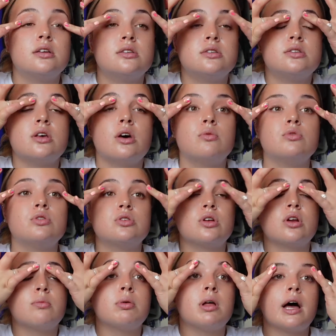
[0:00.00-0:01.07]
So I'm just
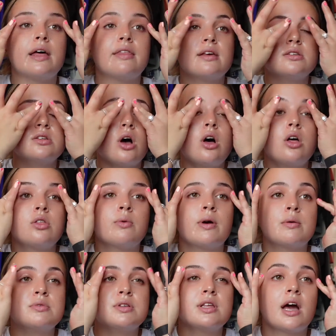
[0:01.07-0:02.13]
going to apply this all the way
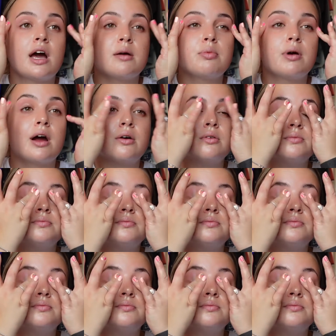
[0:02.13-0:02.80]
up to the eyebrow.